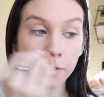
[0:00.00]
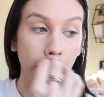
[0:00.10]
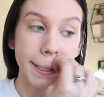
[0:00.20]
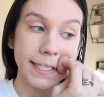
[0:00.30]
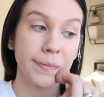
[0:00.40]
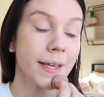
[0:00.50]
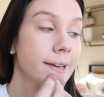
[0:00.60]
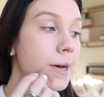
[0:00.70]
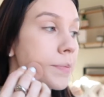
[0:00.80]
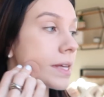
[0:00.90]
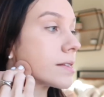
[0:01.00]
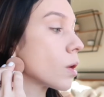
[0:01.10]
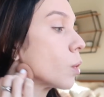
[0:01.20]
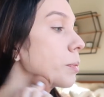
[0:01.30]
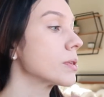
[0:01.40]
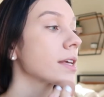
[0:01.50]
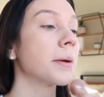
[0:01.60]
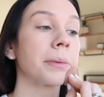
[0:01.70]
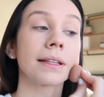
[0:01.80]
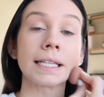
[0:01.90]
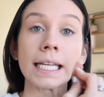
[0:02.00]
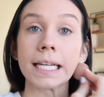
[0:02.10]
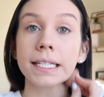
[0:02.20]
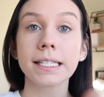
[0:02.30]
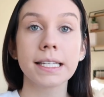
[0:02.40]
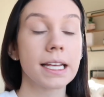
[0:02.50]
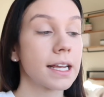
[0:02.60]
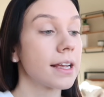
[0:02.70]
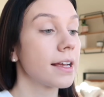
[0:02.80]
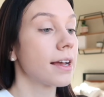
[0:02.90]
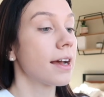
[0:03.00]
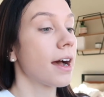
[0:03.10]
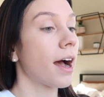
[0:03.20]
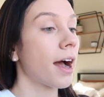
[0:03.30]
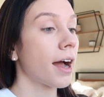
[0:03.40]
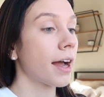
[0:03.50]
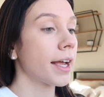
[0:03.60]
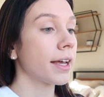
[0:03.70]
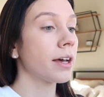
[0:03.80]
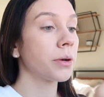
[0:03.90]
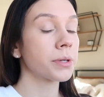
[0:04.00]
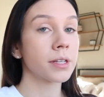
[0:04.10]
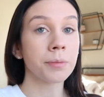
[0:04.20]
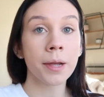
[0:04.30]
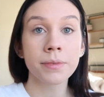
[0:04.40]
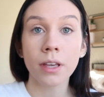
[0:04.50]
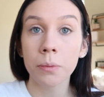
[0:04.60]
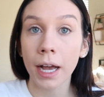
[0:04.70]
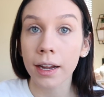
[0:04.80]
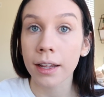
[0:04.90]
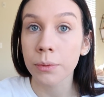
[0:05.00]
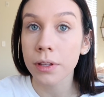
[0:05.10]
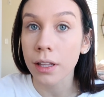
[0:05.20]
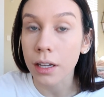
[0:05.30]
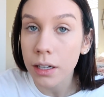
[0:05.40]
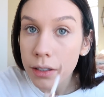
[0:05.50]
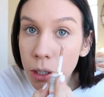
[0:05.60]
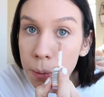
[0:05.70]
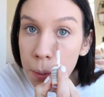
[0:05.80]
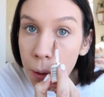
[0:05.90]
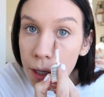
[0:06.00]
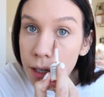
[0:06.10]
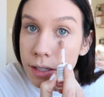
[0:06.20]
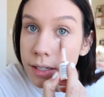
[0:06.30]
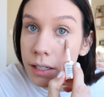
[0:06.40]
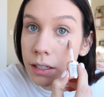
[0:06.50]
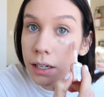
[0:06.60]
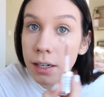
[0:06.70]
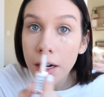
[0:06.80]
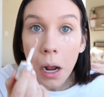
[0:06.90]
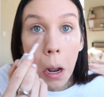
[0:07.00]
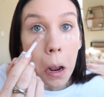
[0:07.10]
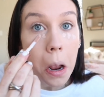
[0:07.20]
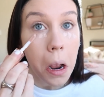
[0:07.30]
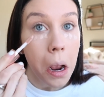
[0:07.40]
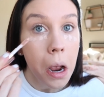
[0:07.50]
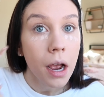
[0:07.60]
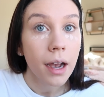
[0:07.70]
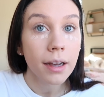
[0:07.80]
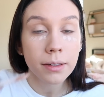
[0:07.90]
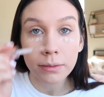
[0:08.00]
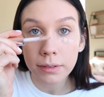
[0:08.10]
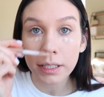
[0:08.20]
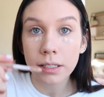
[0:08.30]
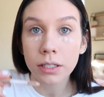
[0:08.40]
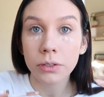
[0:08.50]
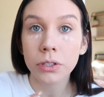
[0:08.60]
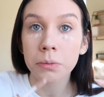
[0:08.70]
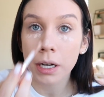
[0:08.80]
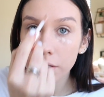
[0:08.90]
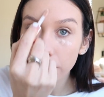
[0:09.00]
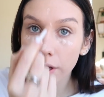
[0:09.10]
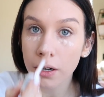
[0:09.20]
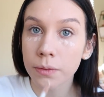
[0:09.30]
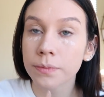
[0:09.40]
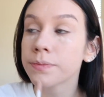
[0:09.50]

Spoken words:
face makeup is almost complete. I will sometimes go back in with like a little bit more concealer. I don't like to do too much though.